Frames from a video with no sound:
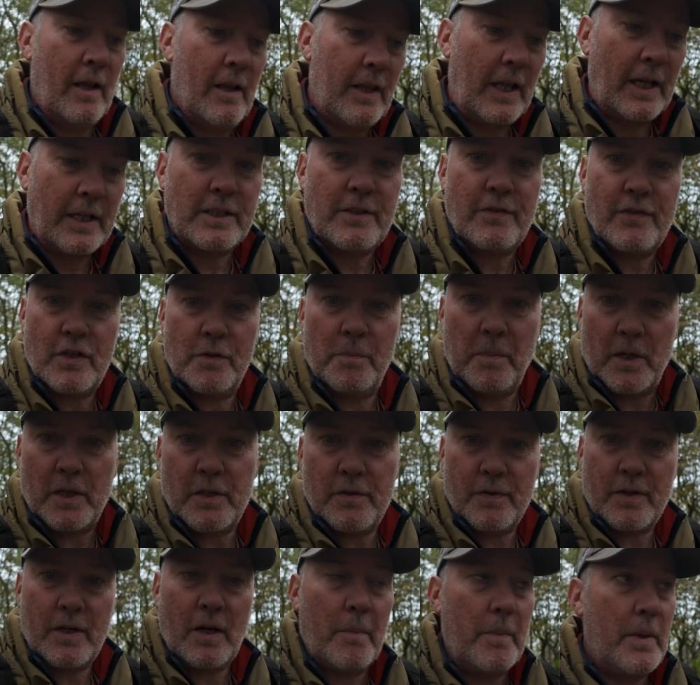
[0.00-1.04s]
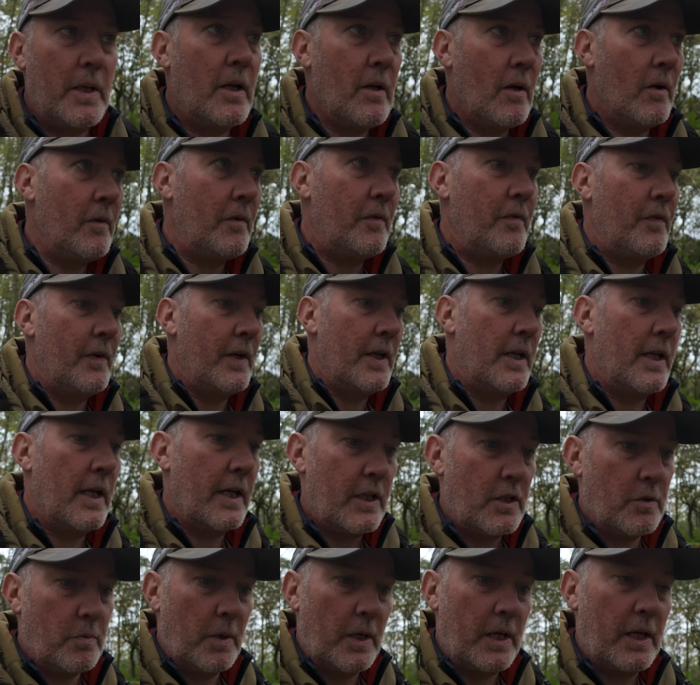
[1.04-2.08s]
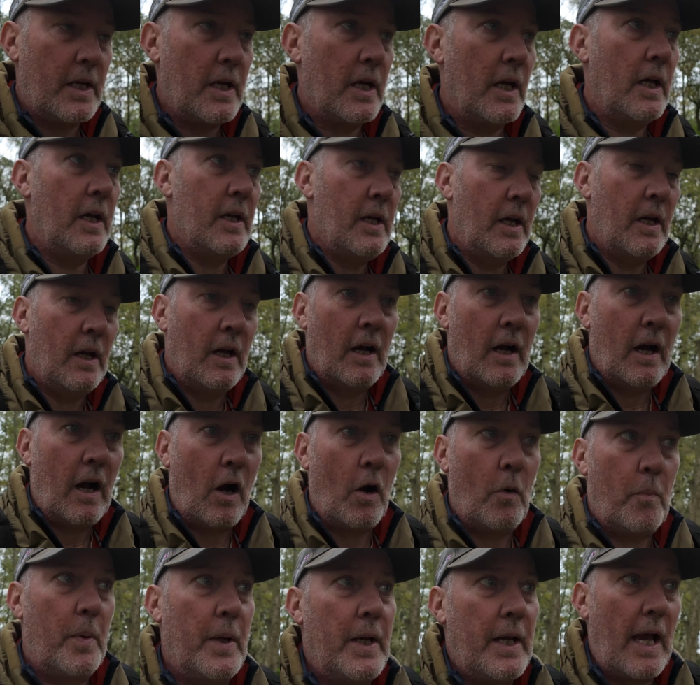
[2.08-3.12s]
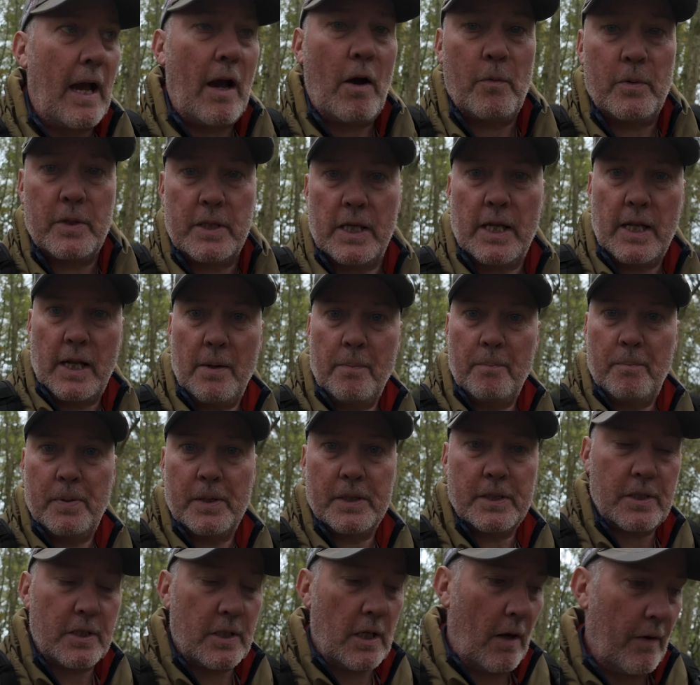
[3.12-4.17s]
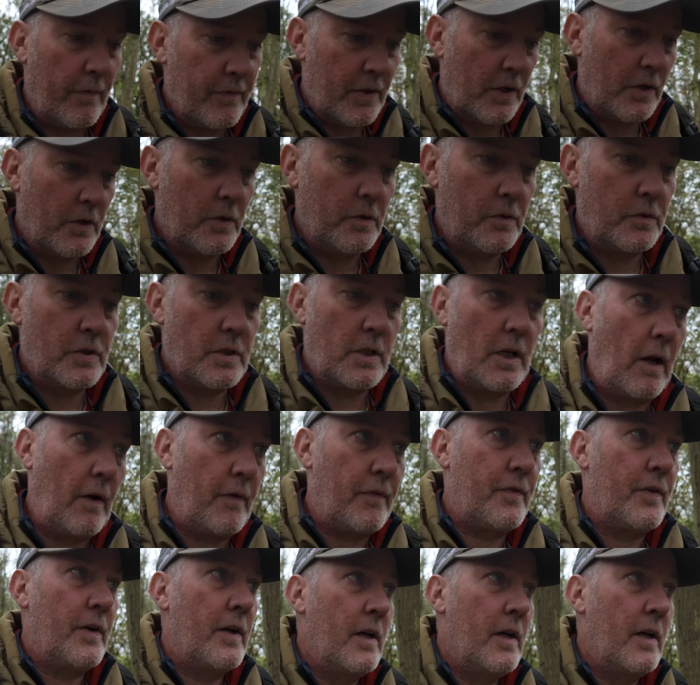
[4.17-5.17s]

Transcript: thanks so much for coming. Hopefully next week I'll be out with the Olympus stuff, the new stuff,